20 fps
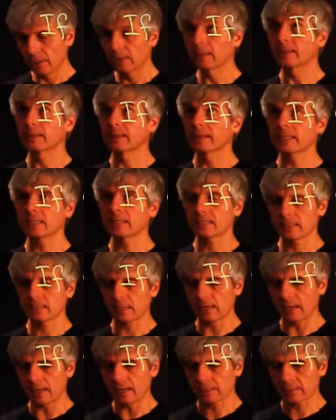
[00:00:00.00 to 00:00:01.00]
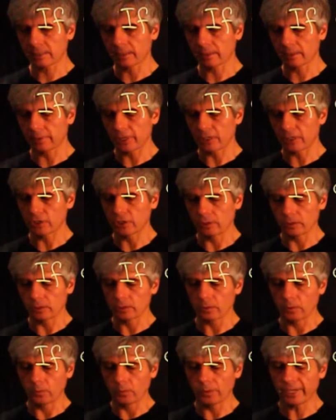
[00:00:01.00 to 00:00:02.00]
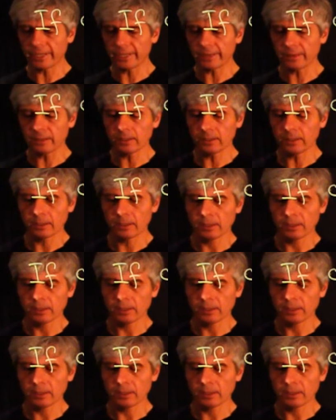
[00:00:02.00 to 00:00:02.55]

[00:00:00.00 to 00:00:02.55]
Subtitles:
And let's ask the question. So when